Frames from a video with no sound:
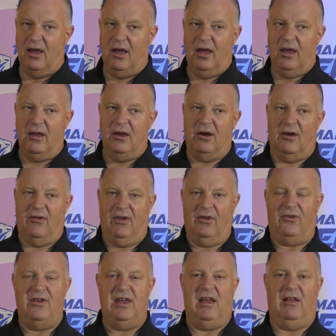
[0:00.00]
you're going, this
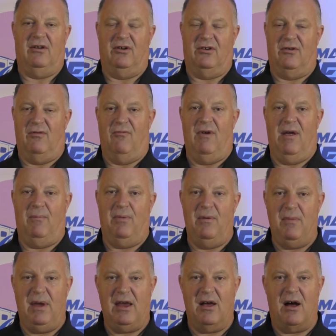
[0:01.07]
dealer's ripping
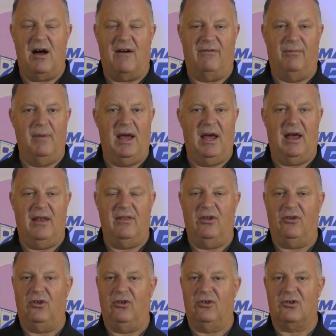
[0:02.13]
me off, man.
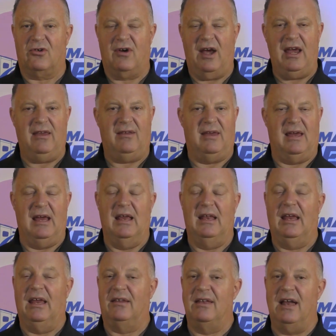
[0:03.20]
This is crazy.
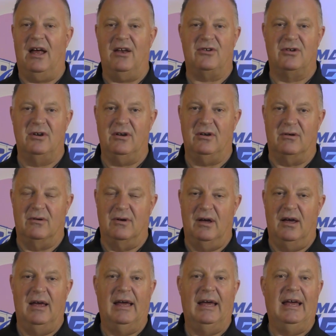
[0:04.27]
It's not true.
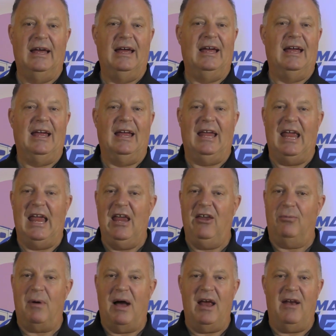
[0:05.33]
He's
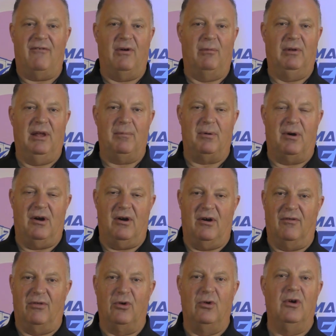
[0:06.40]
buying it from Lippert or
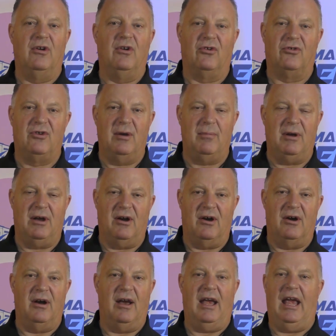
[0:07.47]
through a
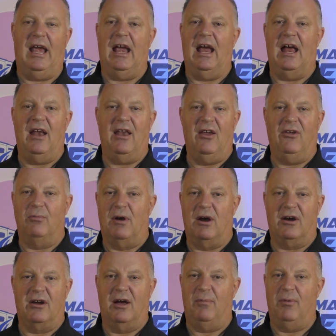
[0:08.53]
distributor, and his
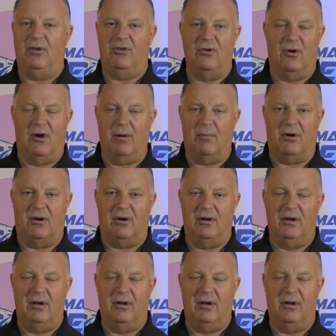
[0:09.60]
markup is normal.